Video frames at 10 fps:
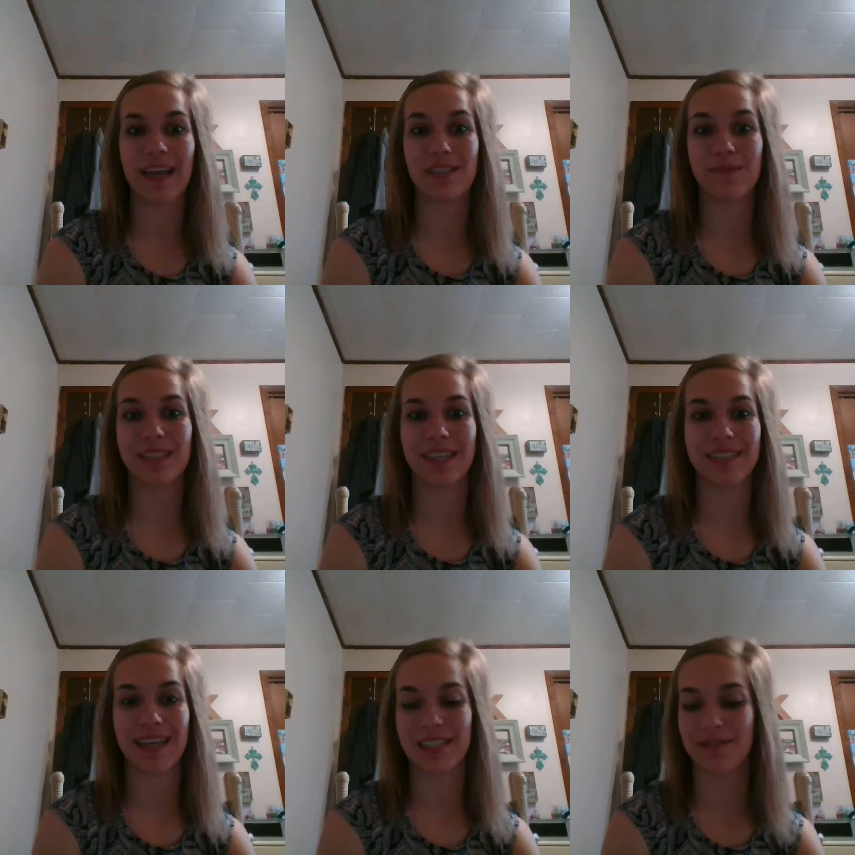and to be
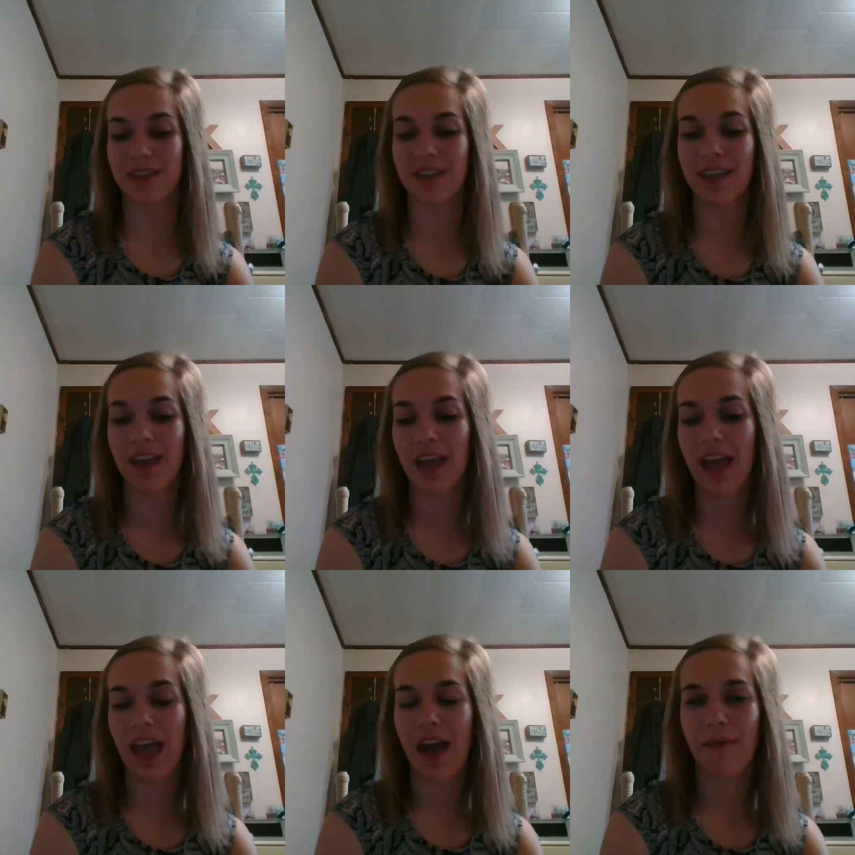successful
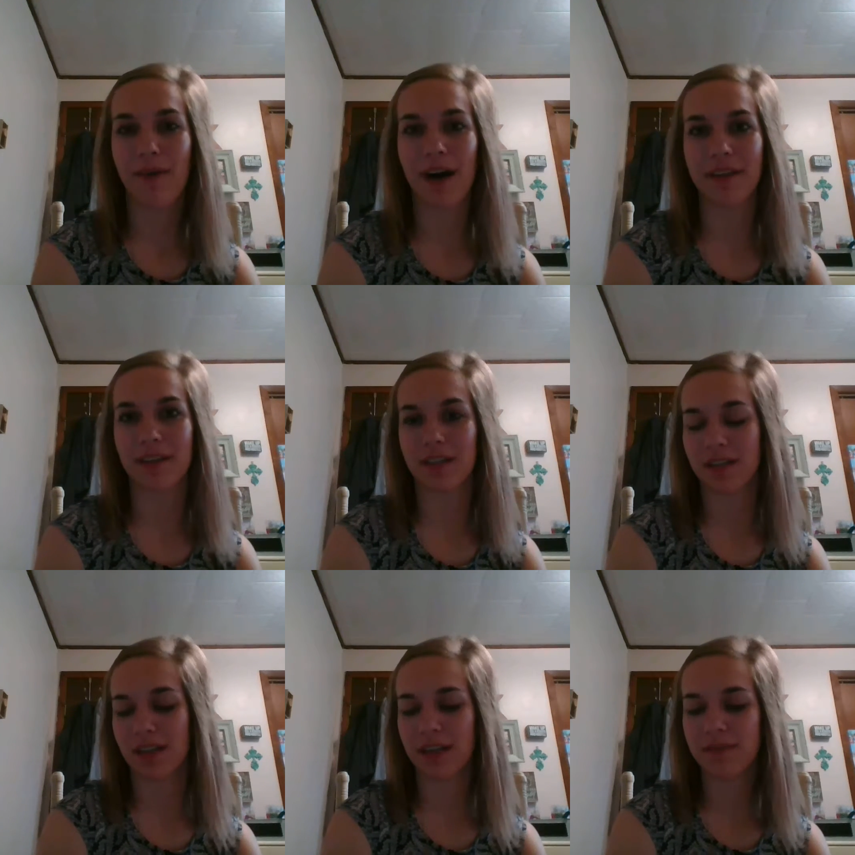while they're
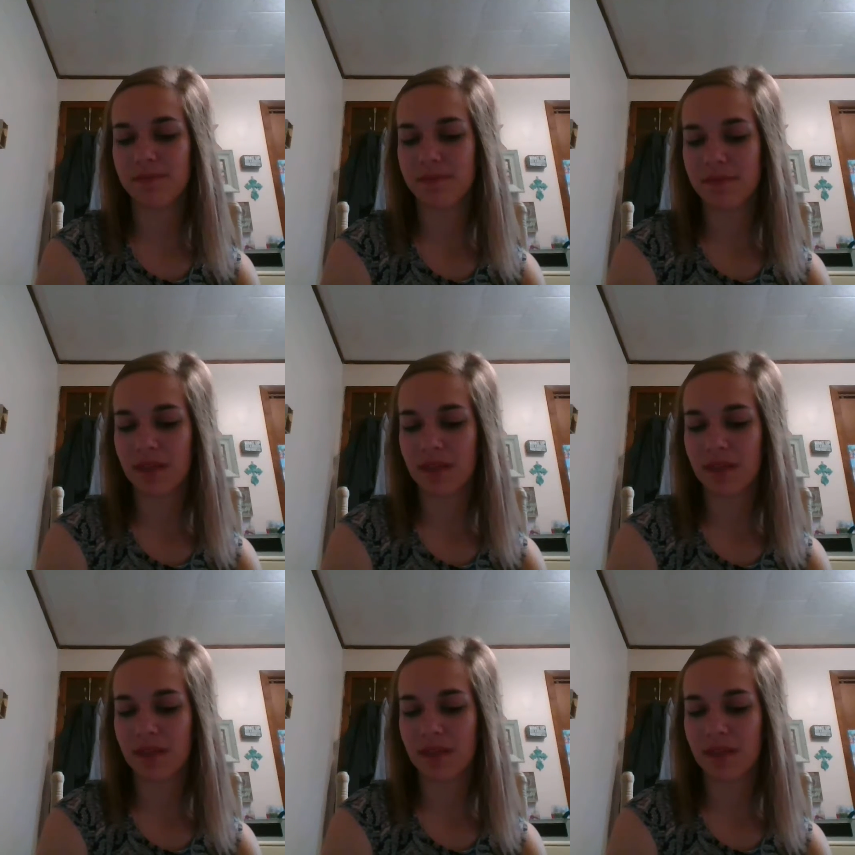learning.